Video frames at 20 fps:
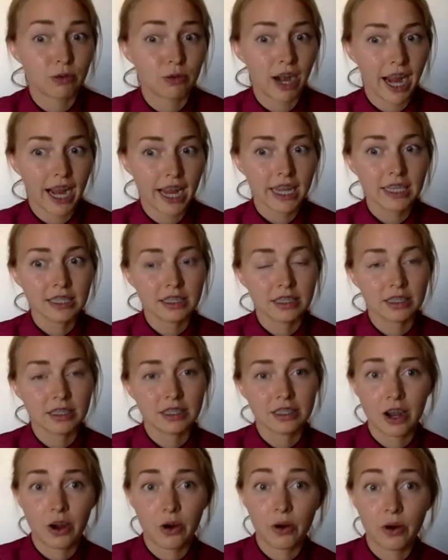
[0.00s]
rice,
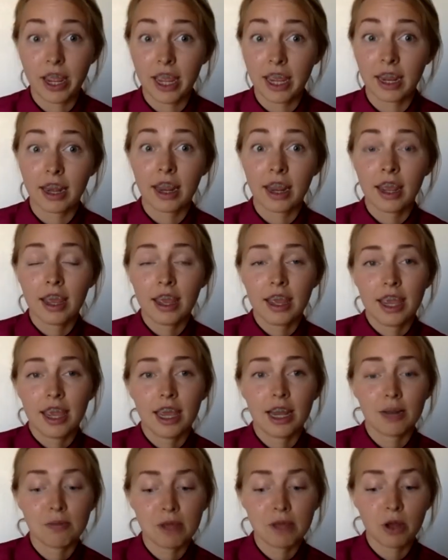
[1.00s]
so it
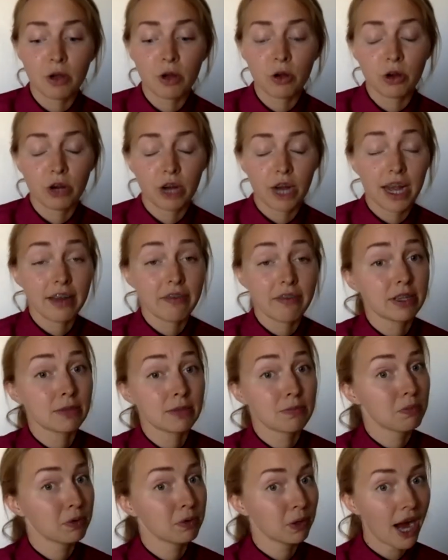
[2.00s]
it'll be a whole grain if it's
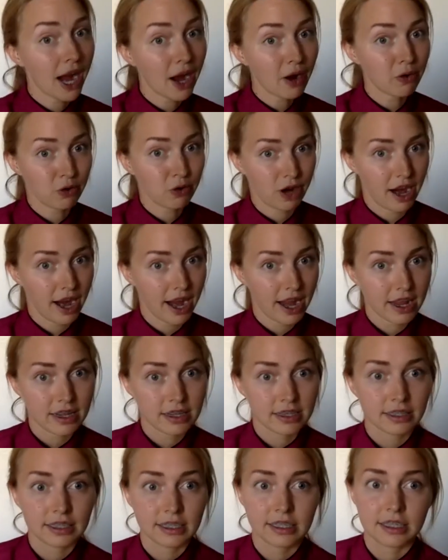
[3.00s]
brown
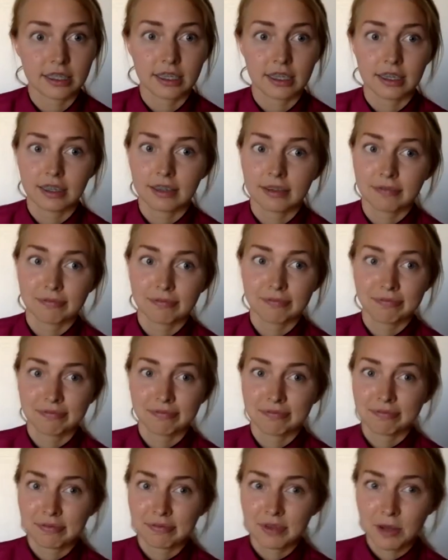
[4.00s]
rice.
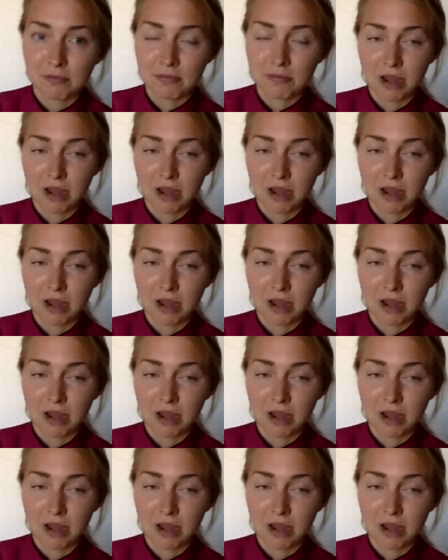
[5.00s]
Yes.